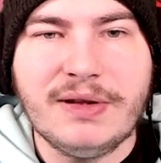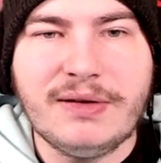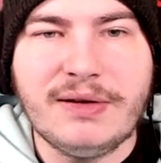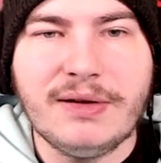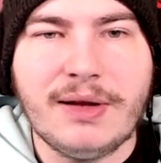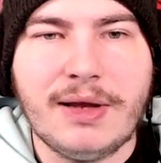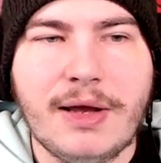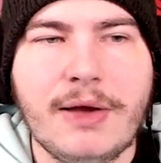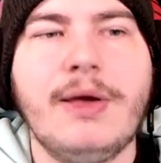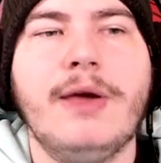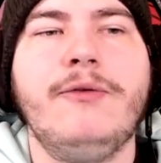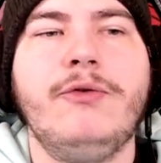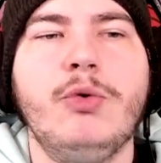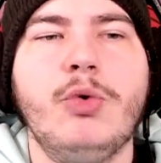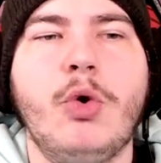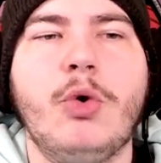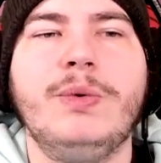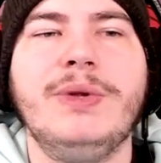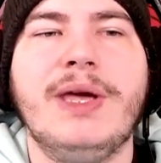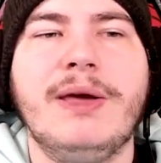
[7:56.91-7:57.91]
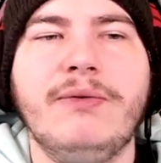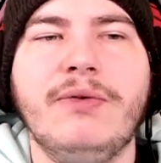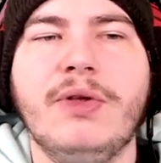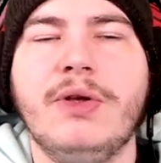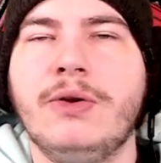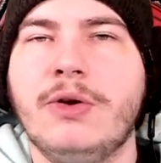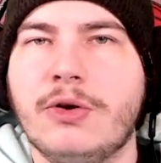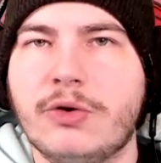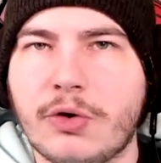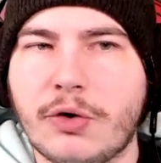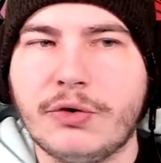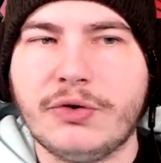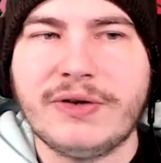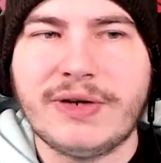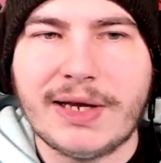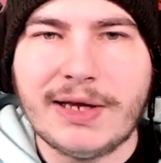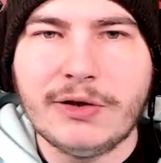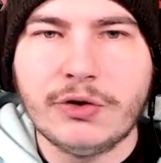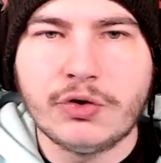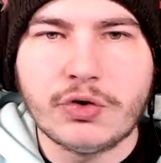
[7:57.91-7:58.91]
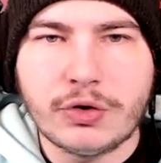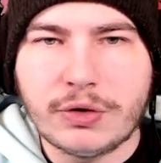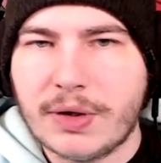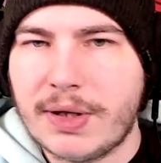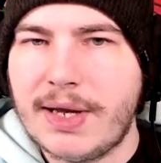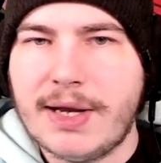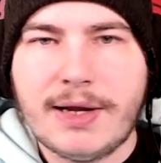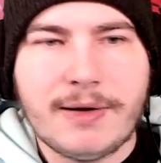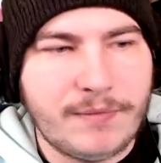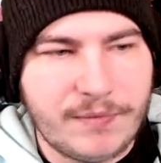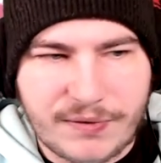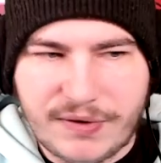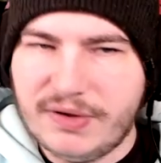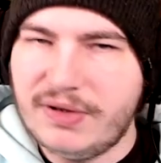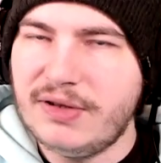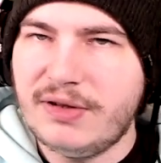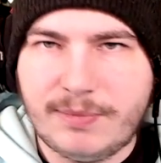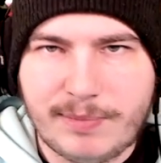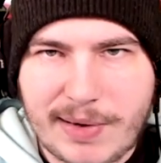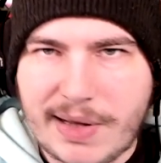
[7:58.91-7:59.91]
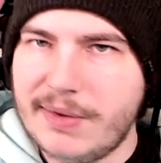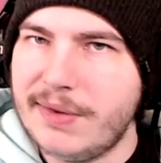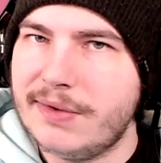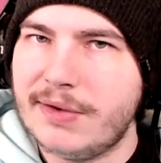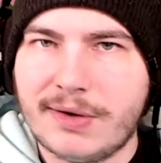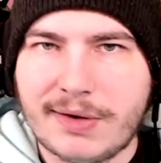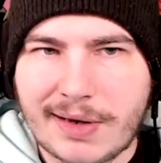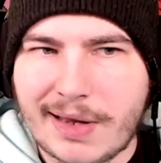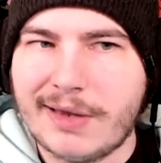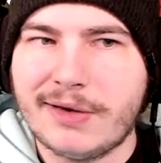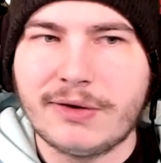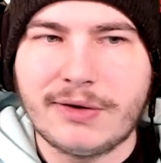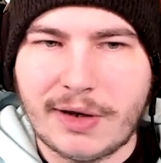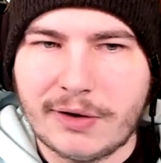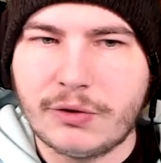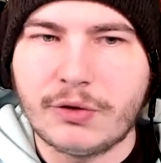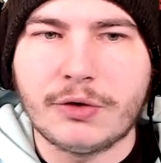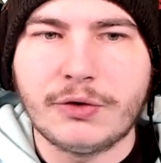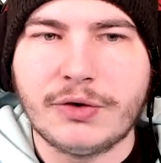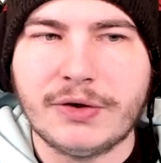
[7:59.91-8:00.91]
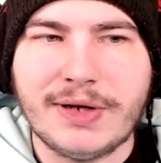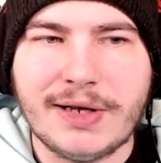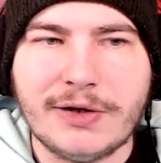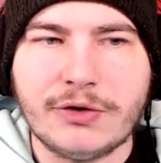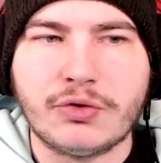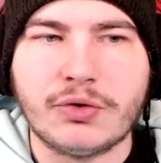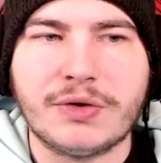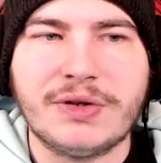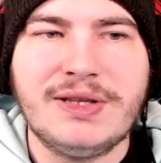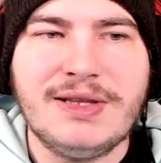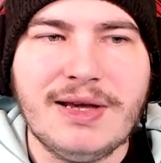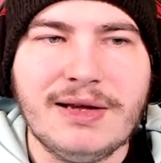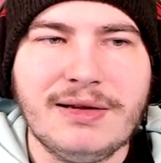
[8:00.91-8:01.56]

If you only have an Exalted Angel, this is better than an Exalted Angel. Yes,